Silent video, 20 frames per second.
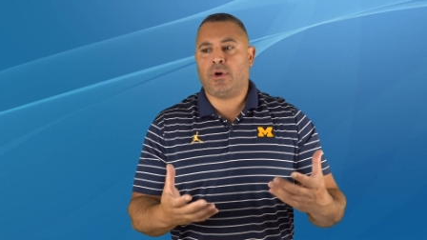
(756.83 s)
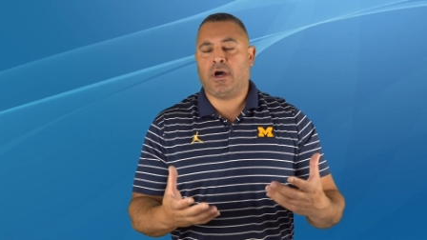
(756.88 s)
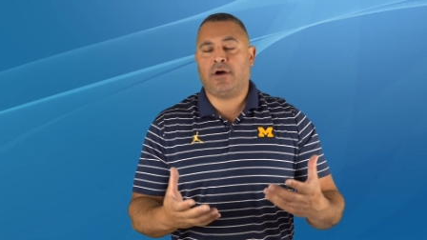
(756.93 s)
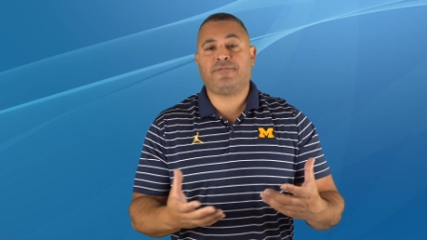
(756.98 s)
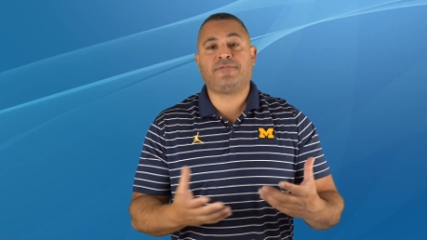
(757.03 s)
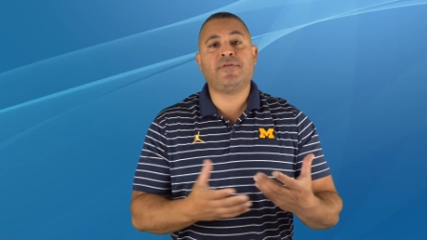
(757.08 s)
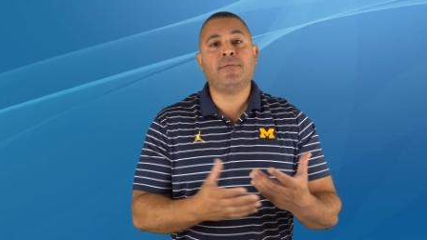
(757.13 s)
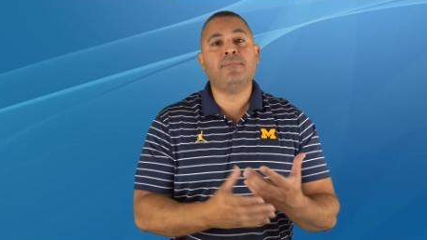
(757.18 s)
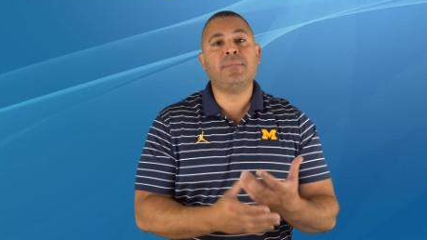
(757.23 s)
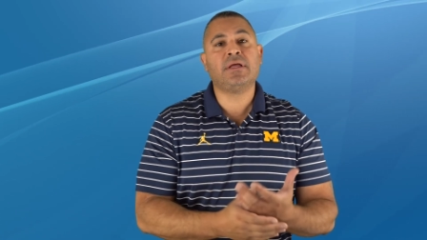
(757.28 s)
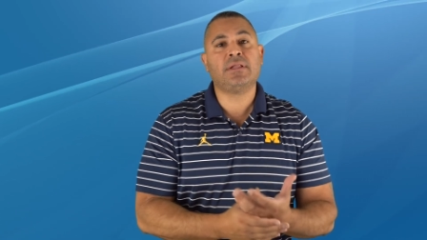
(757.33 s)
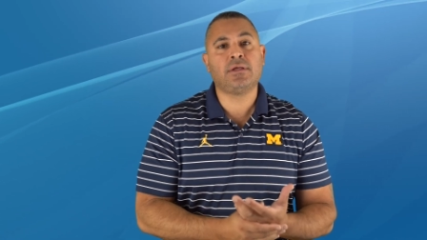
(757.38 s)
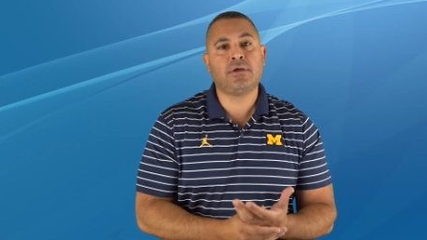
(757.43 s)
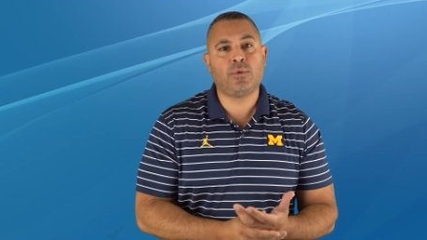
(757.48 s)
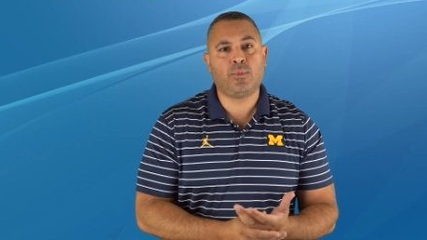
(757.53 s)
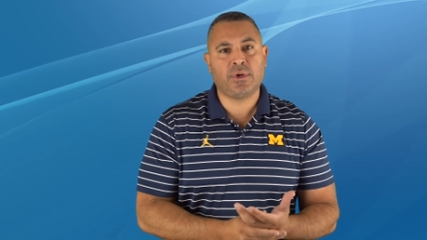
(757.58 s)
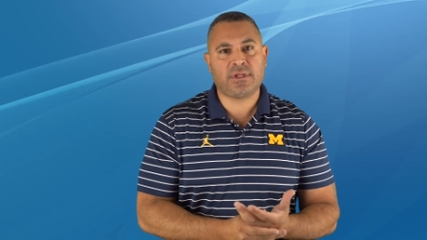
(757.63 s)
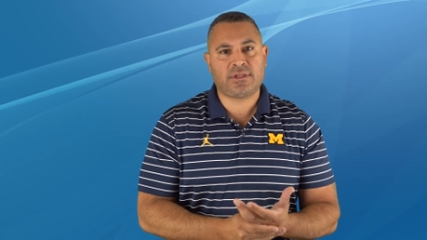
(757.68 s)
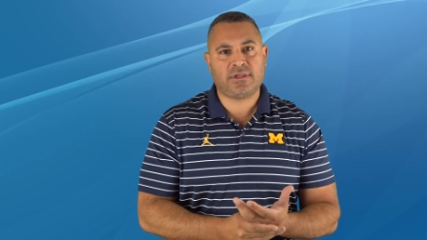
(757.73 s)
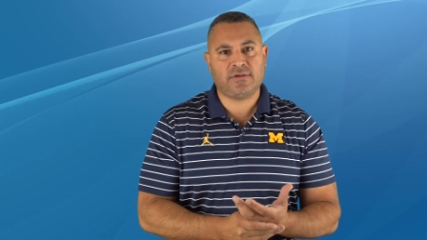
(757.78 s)
familiar
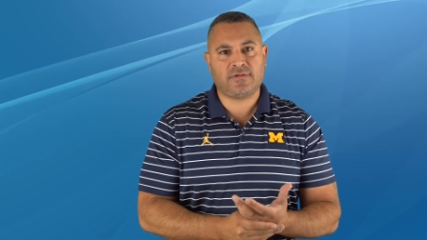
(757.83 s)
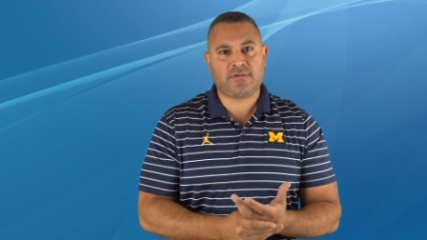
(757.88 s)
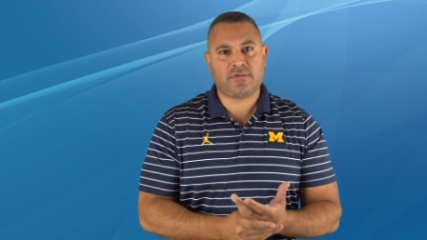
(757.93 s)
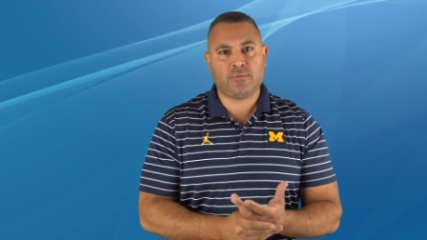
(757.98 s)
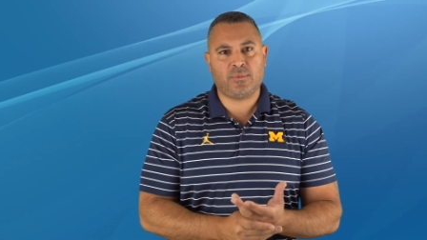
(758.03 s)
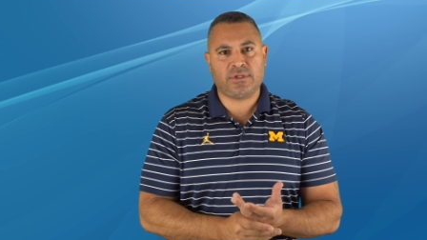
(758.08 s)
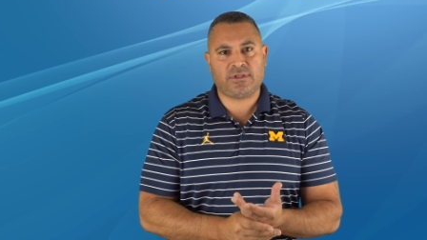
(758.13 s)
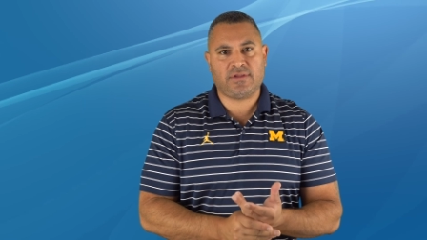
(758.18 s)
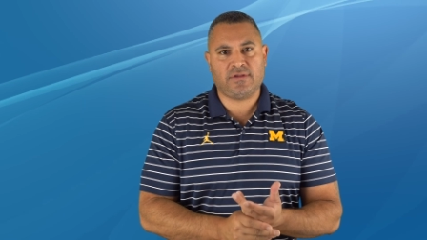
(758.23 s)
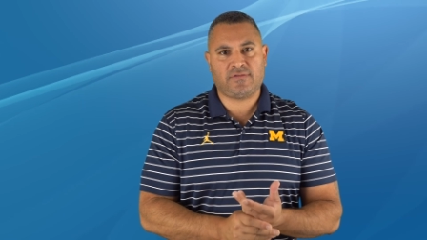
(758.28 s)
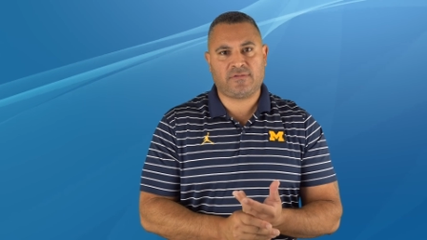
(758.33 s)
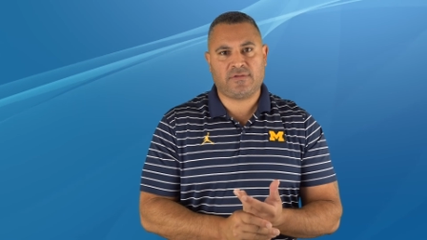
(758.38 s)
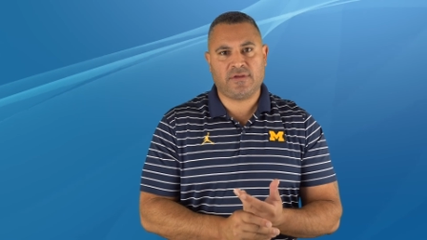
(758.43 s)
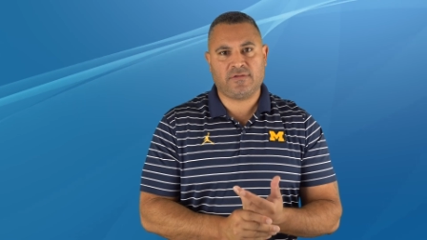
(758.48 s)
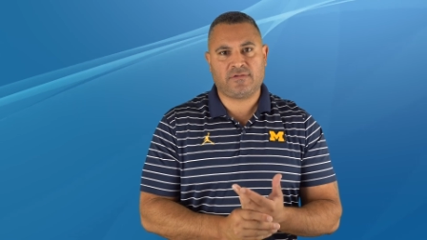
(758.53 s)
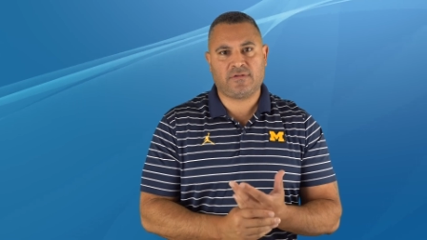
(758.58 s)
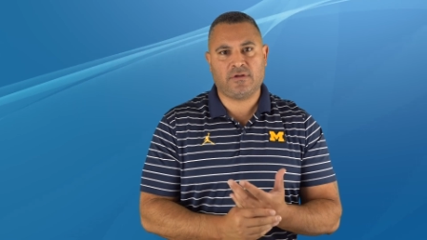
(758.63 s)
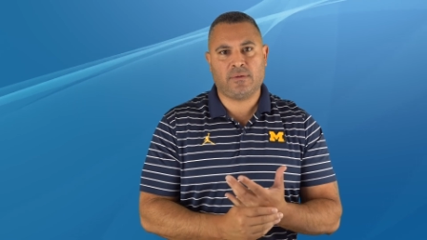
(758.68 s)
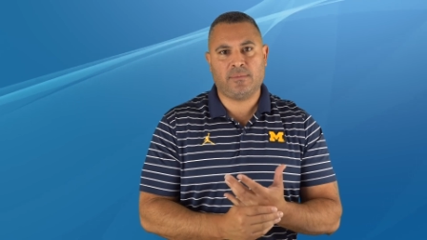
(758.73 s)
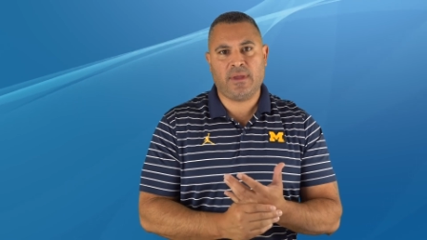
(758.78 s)
with this
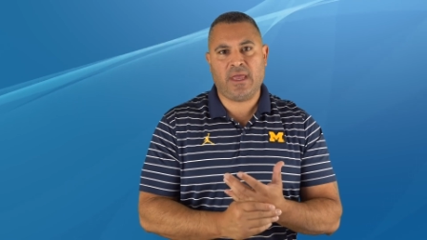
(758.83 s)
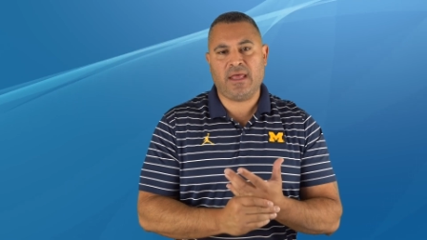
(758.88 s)
system,